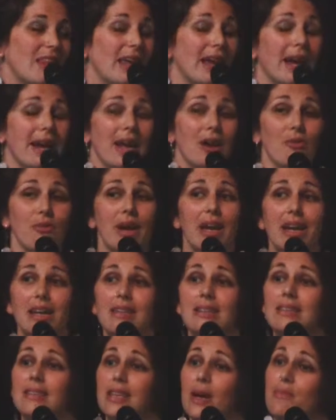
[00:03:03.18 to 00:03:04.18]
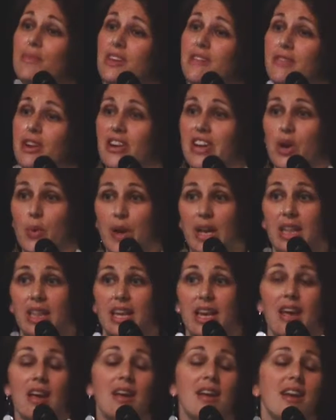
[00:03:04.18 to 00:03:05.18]
And I ran into something very
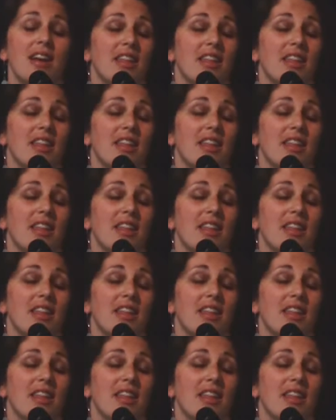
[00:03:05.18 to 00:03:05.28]
quickly.